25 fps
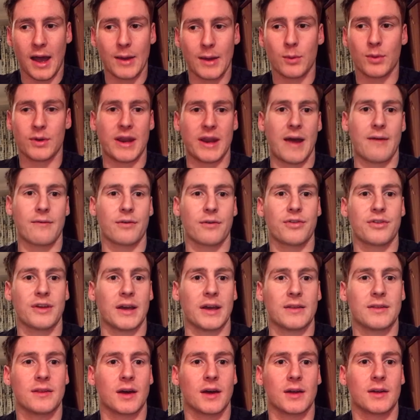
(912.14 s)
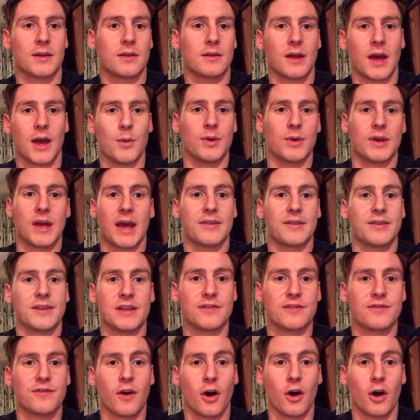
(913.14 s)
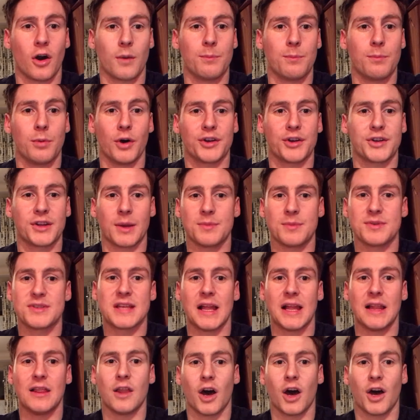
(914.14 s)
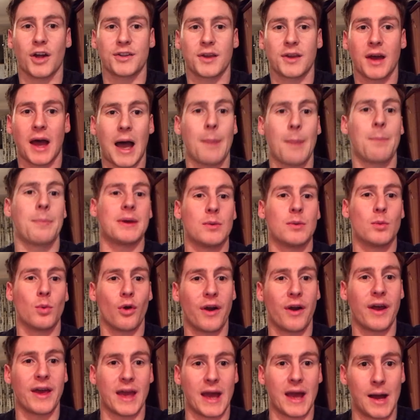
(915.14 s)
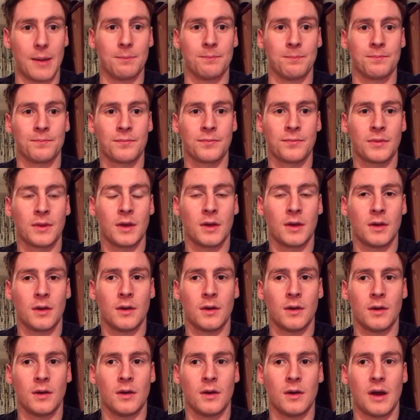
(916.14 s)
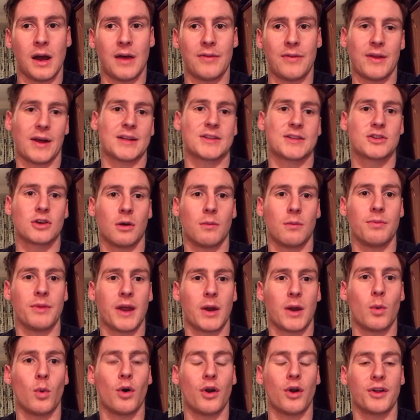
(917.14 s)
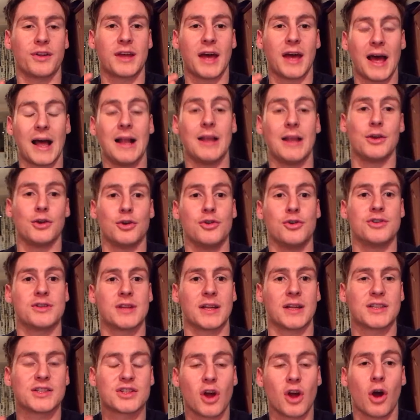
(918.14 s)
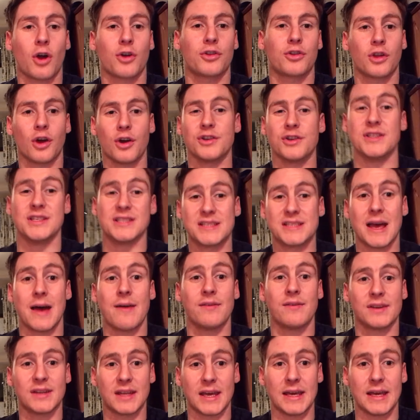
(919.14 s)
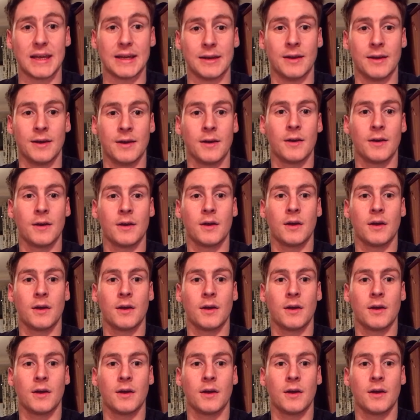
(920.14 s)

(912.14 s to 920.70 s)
I would never think that I would get this far, but I'm still not happy where I am, and that's something that I want to tell you, that start two thousand seventeen